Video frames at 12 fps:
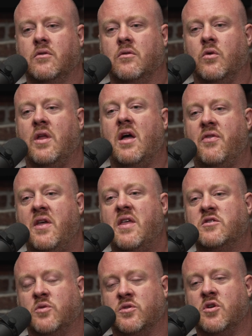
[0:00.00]
Well, I think
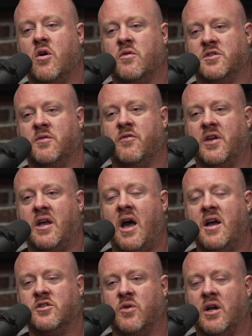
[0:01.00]
that's what was going on with some of the
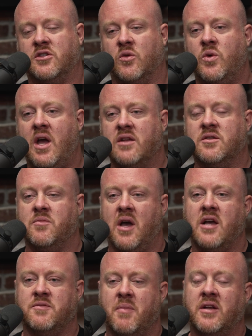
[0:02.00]
guys, right? So we had some
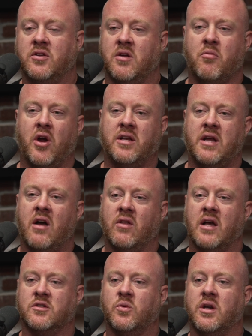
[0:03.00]
guys mentally break down
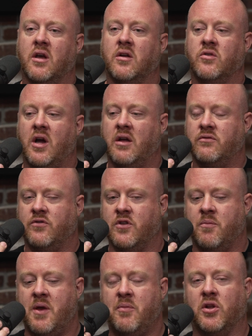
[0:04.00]
last weekend, right? For
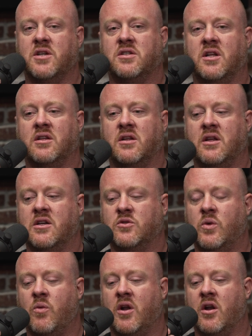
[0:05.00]
the people listening to this,
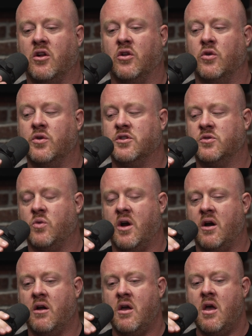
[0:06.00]
we went on a ludus
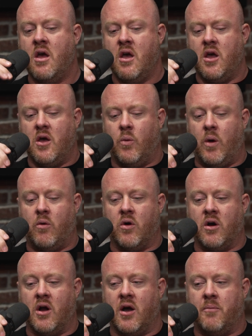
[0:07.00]
where we
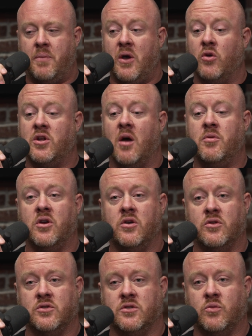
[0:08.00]
were
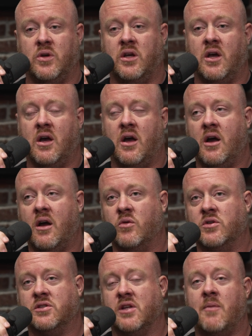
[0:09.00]
POWs. We were
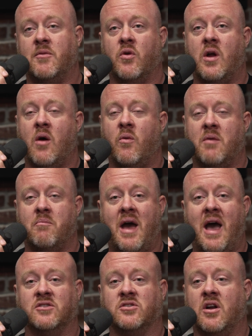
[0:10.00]
slammed around. We had
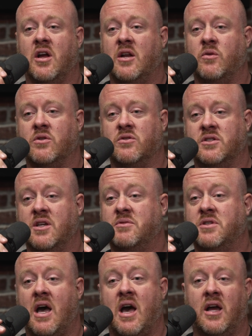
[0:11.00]
bags on our head. We were zip
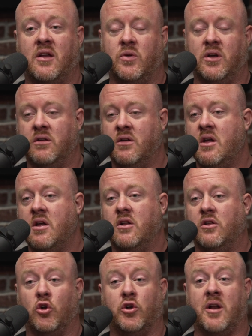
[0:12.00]
tied. We
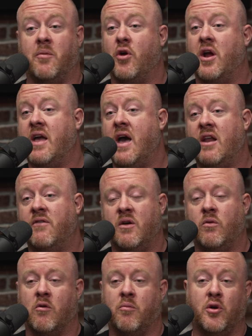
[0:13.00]
learned how to break out of it.
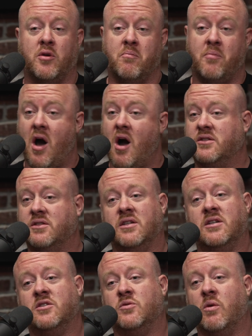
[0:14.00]
We were put in
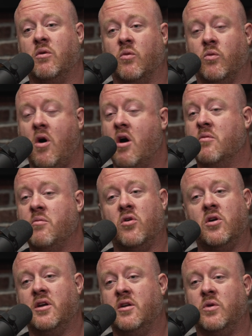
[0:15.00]
boxes. We were
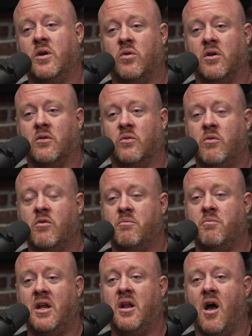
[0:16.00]
waterboarded. We were
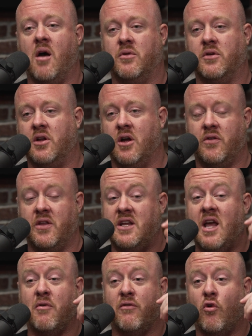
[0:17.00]
beat up, you know. And the
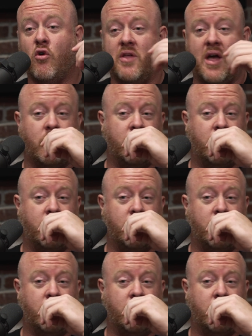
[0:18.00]
day before that,